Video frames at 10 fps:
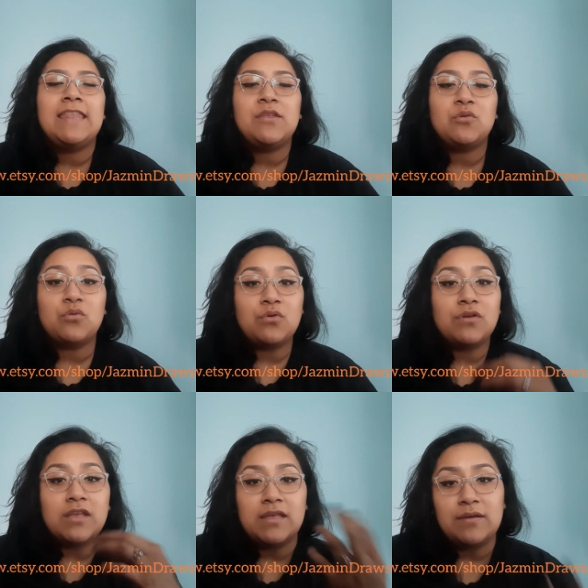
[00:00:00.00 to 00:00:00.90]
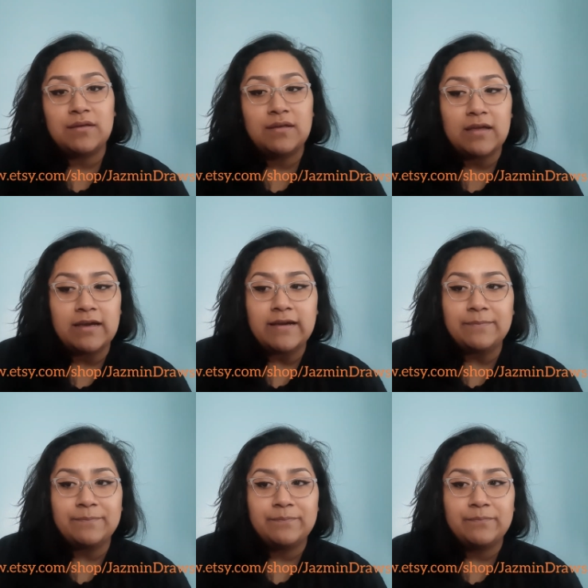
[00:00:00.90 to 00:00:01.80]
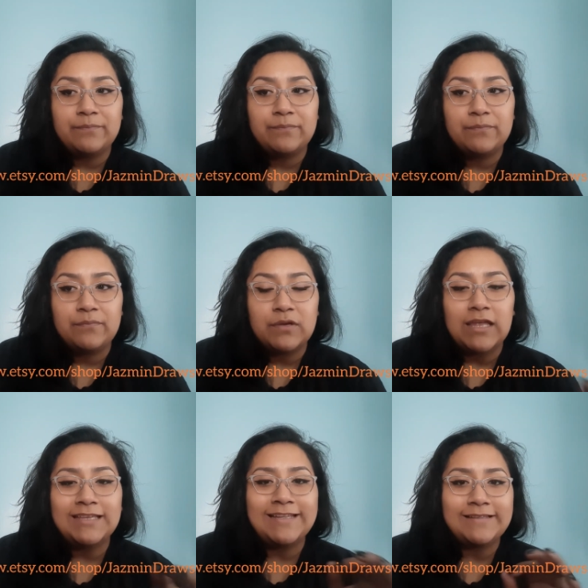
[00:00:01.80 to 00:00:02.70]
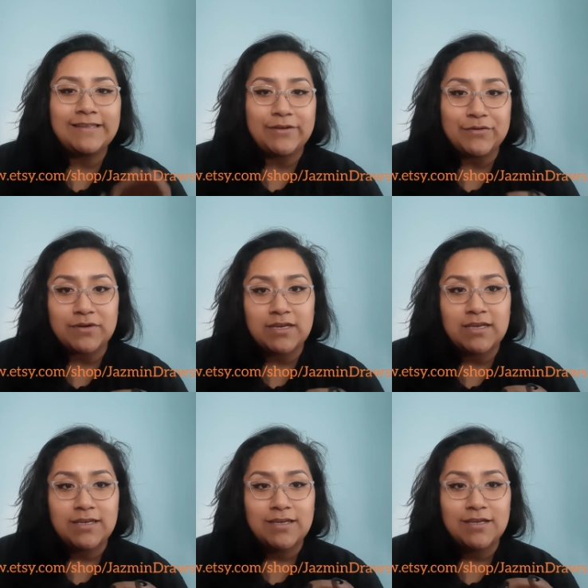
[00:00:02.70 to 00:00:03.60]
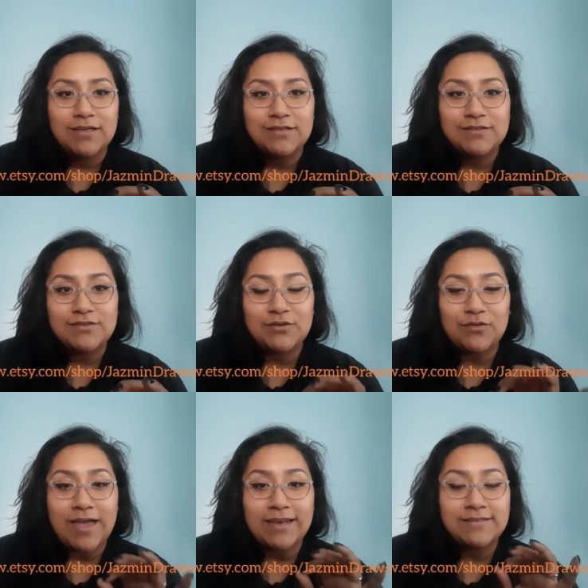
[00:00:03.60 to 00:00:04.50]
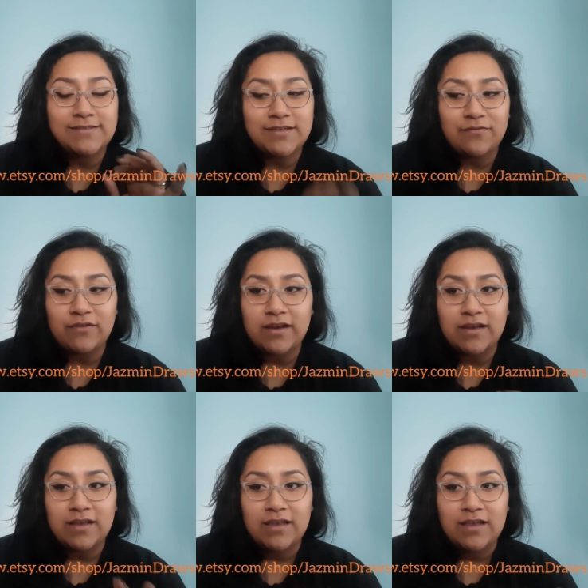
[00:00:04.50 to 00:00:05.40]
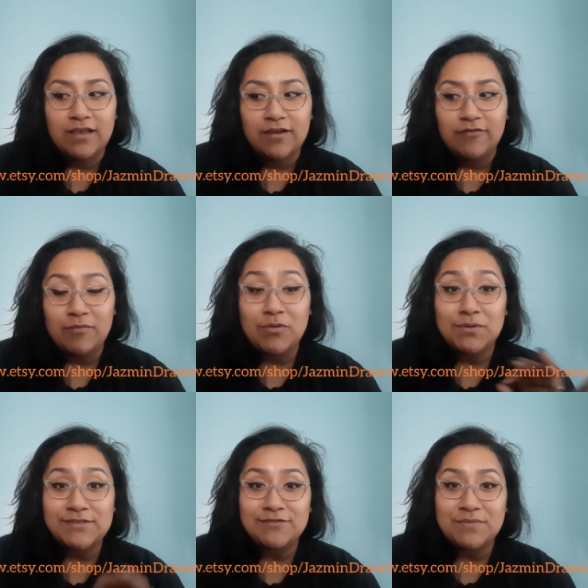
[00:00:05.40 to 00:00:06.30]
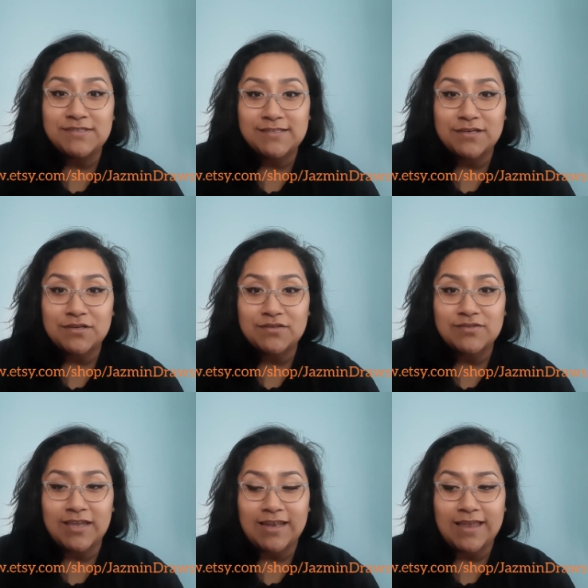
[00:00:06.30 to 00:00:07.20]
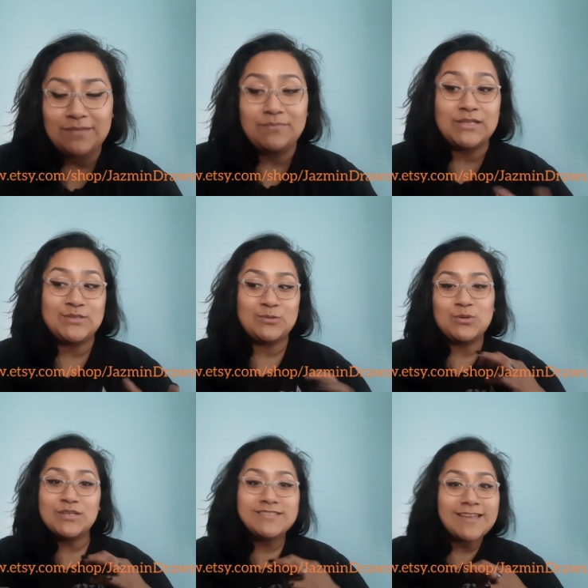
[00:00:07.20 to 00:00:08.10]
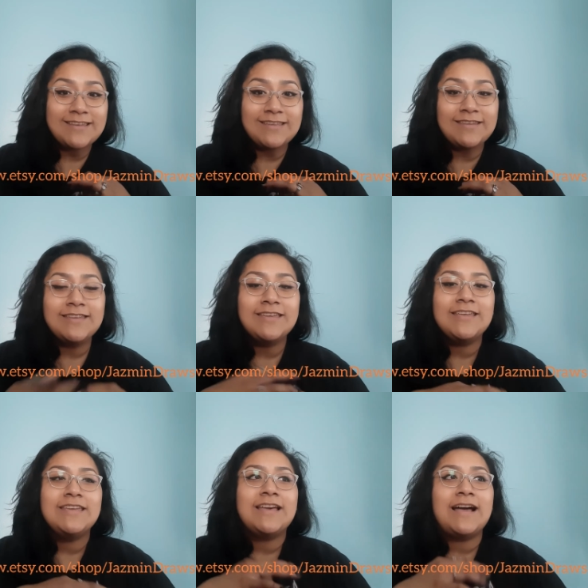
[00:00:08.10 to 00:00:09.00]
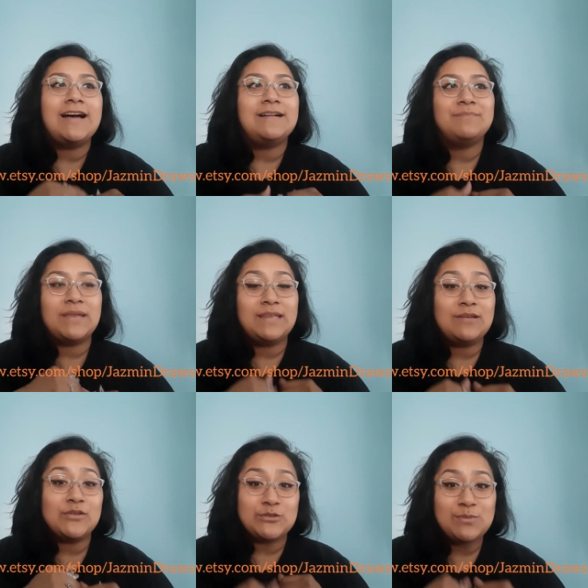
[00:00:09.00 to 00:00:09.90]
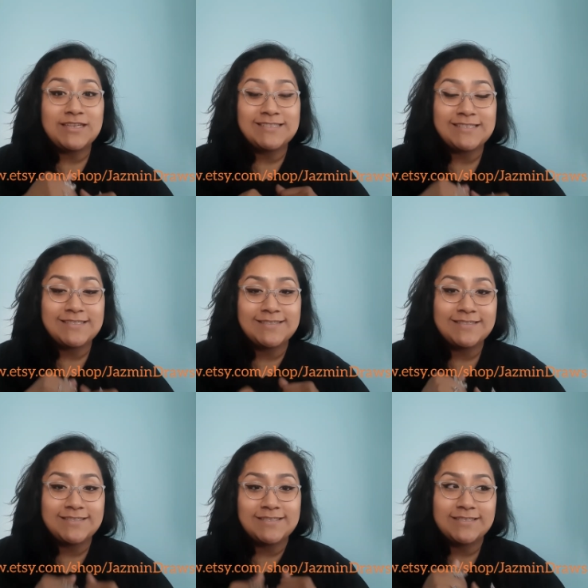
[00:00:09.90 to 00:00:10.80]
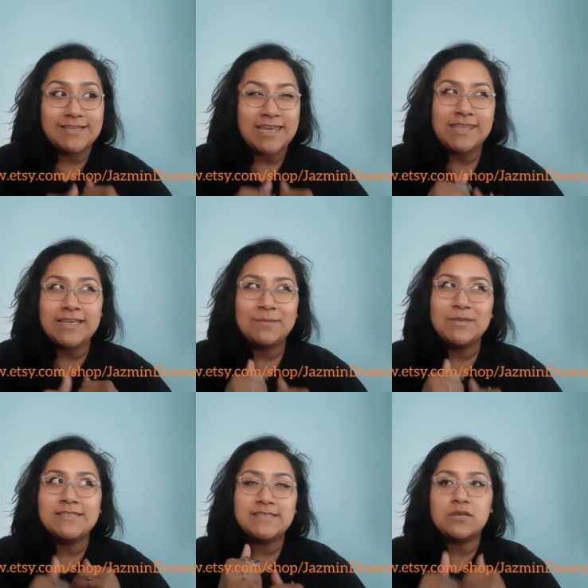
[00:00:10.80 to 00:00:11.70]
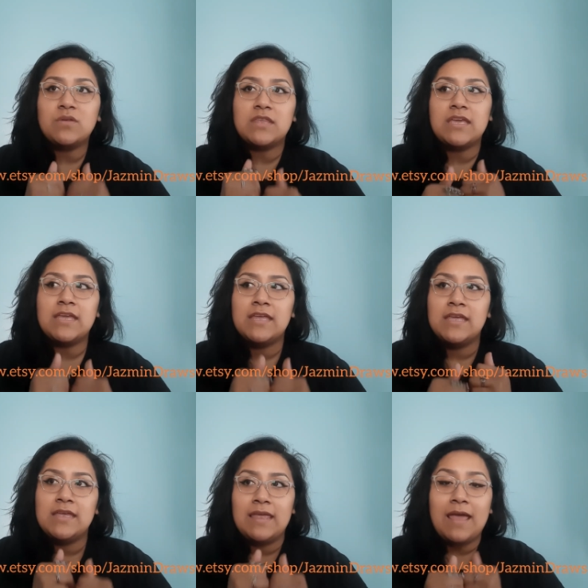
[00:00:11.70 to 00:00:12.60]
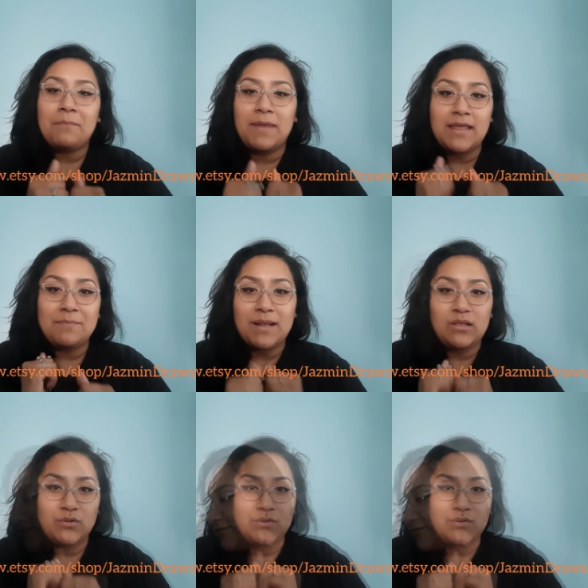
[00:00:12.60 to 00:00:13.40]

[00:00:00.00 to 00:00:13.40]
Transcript: and he'd ordered it um, glittery, so that is different and the rest of my stickers and I'm super excited um, mainly also because it's I think I'm gonna stick with it and make it my logo